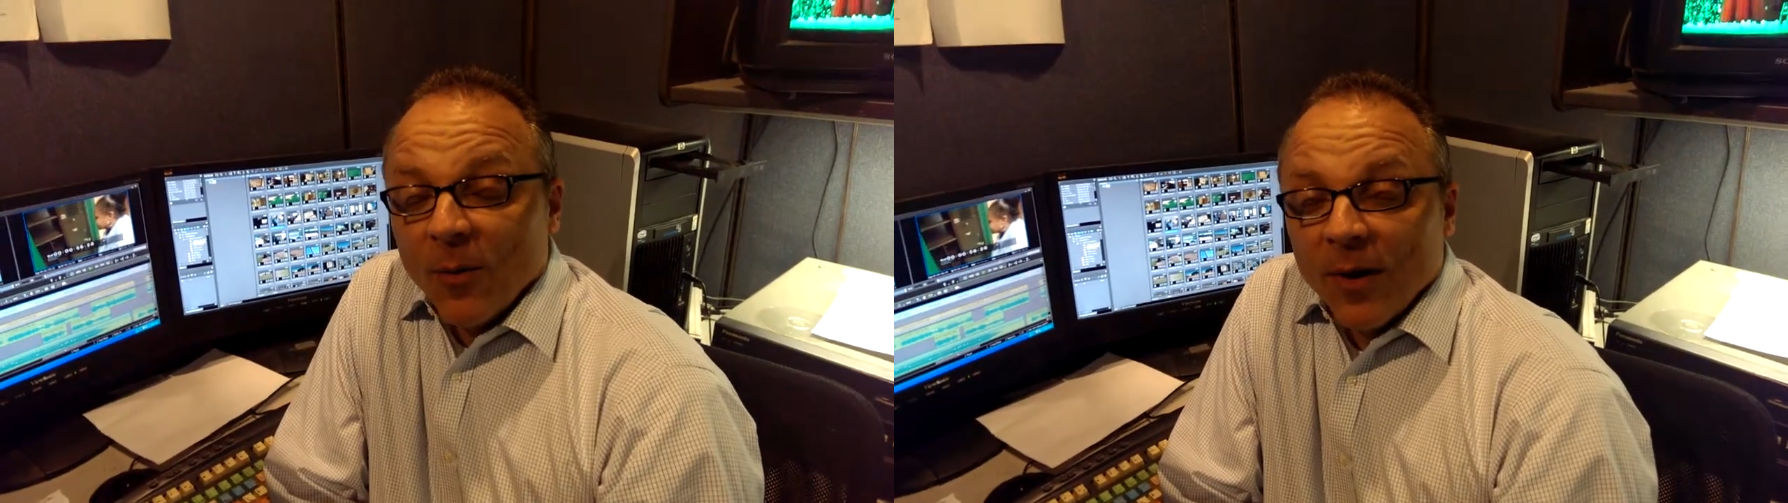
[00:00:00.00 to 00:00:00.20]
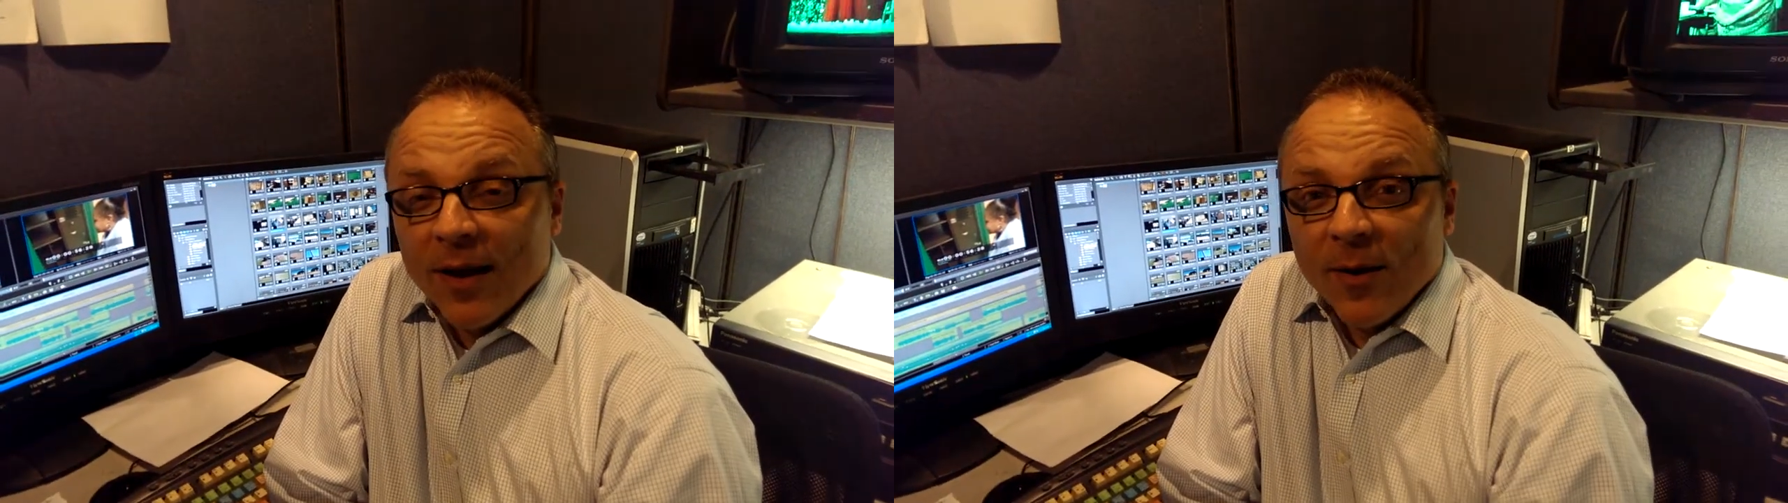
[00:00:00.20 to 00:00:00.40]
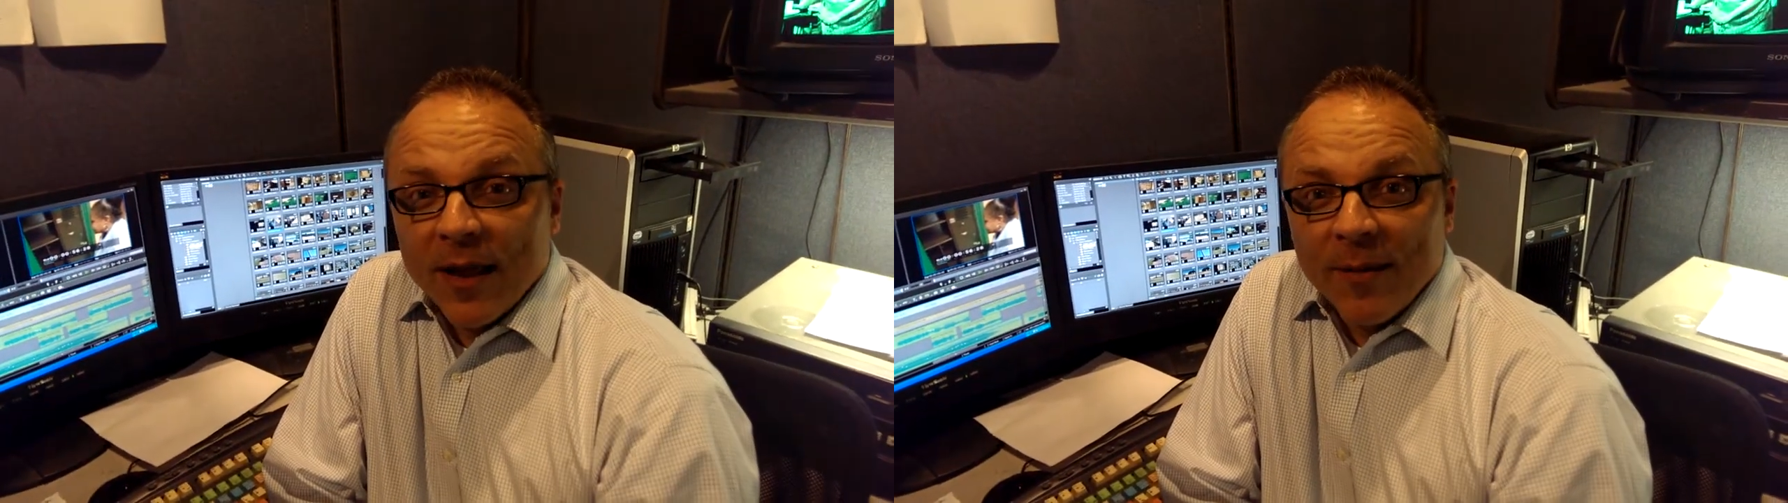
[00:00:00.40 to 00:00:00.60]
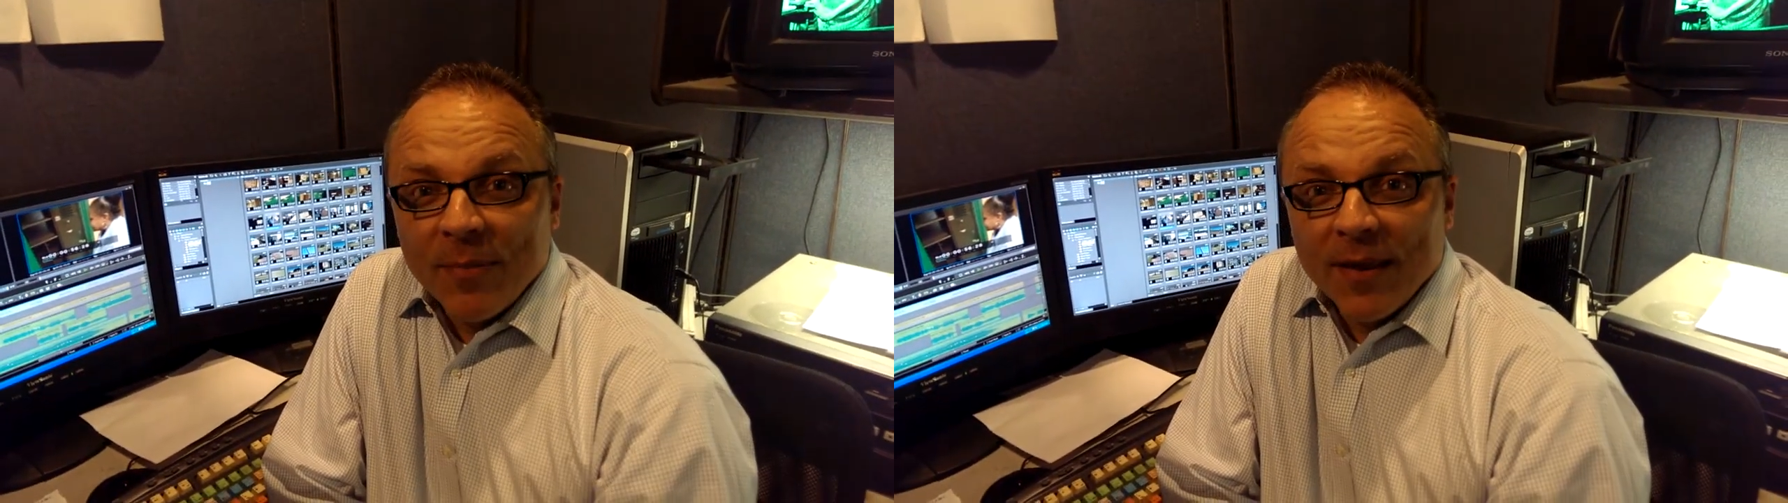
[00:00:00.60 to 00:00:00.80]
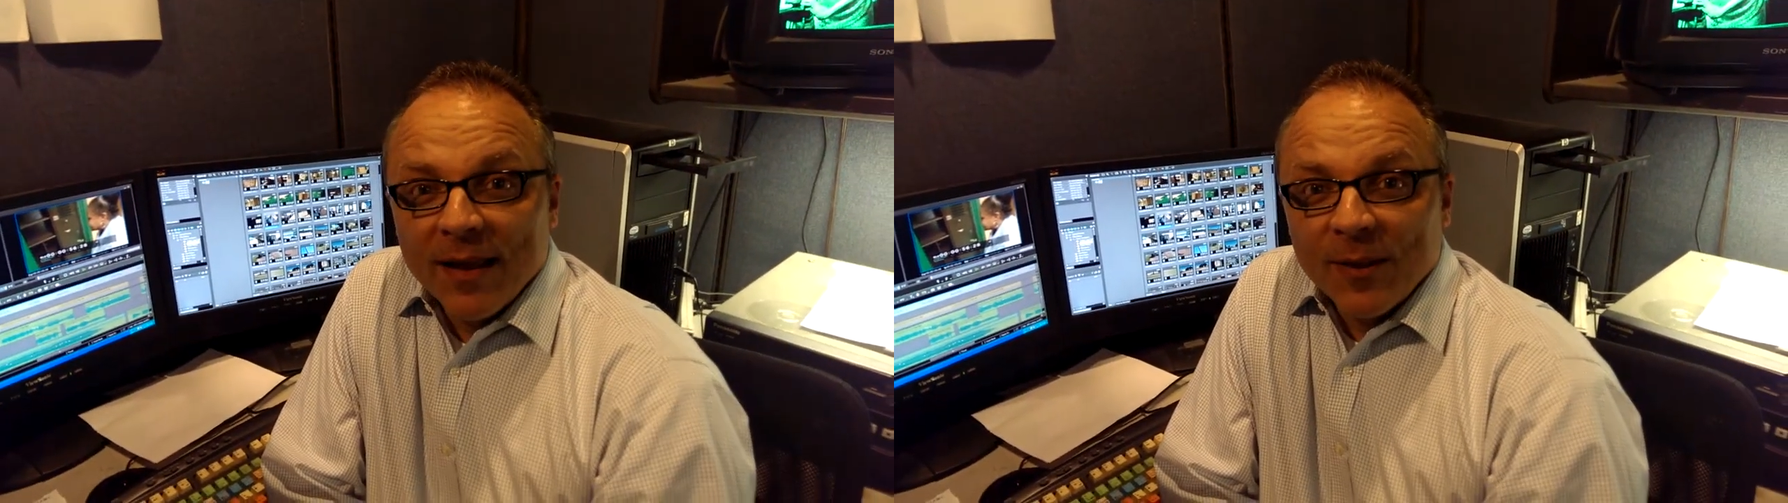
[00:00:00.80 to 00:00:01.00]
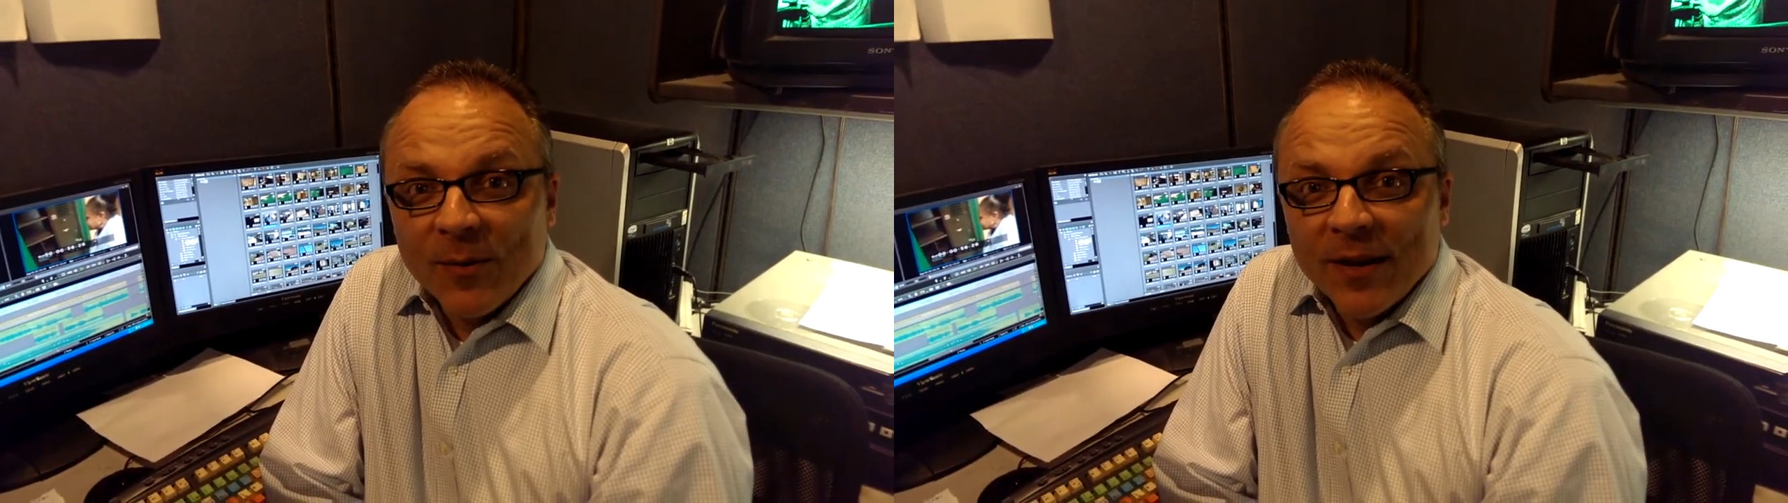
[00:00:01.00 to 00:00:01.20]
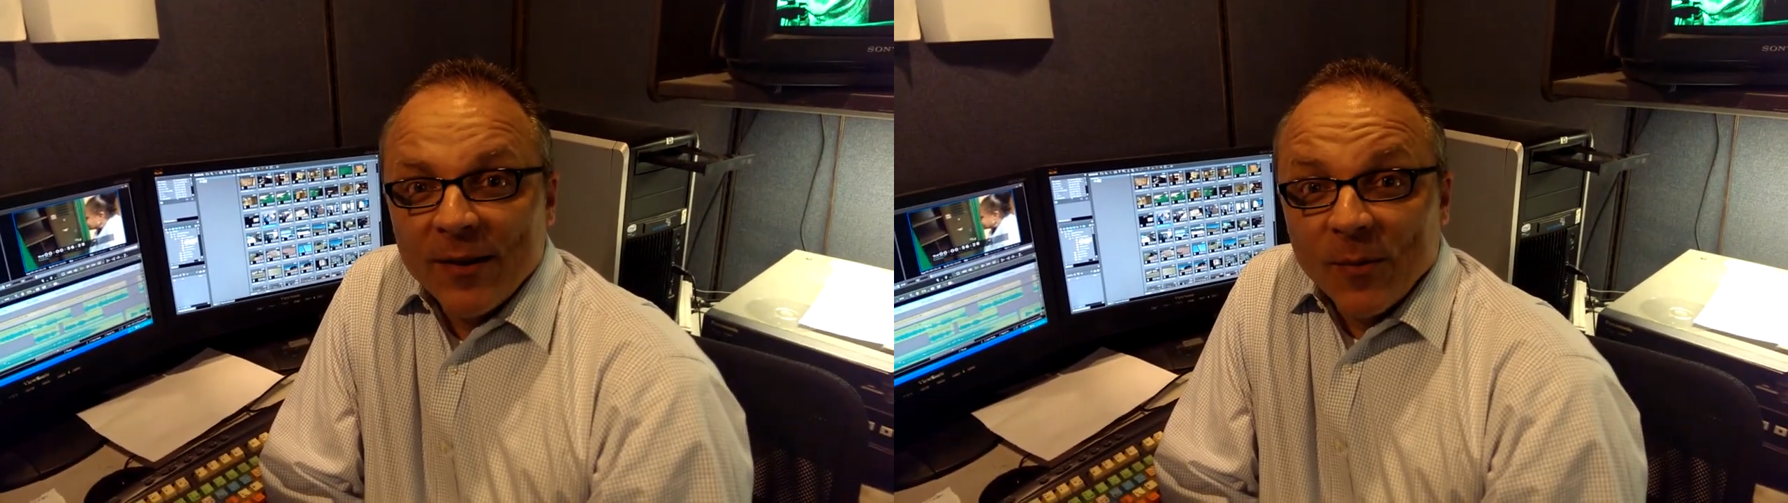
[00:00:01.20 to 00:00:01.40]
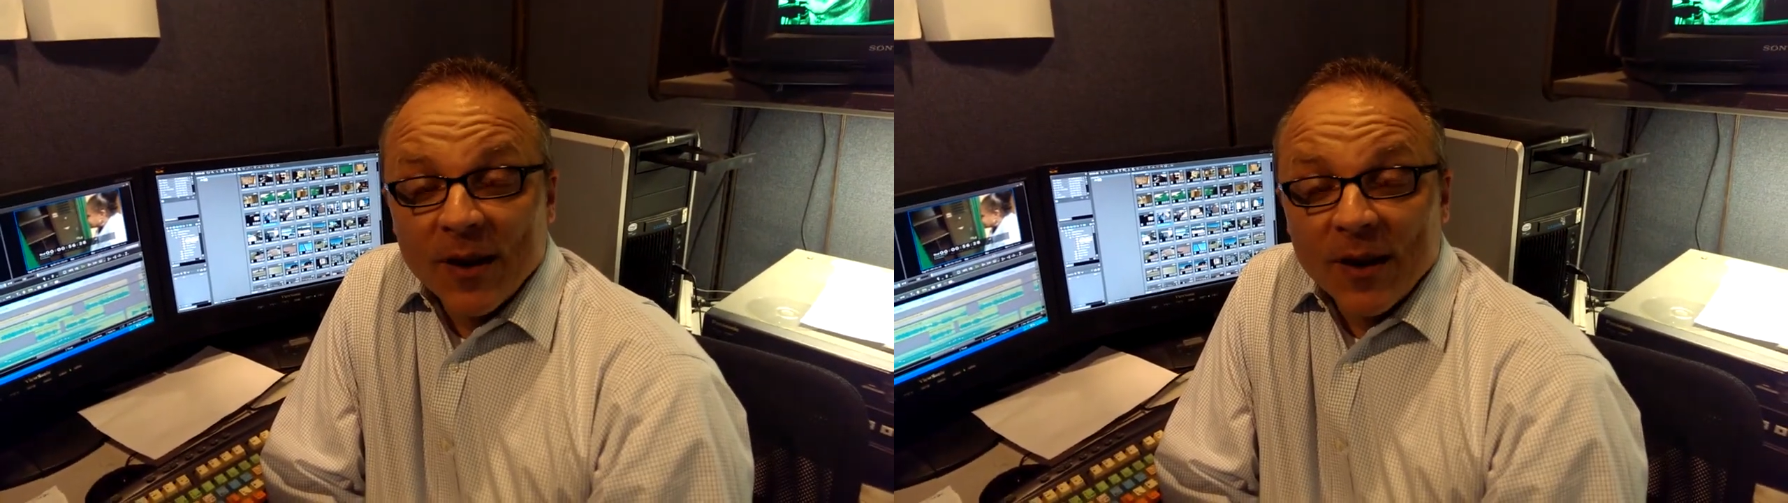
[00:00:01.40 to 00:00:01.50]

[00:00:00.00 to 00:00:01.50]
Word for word: Well, happy Halloween.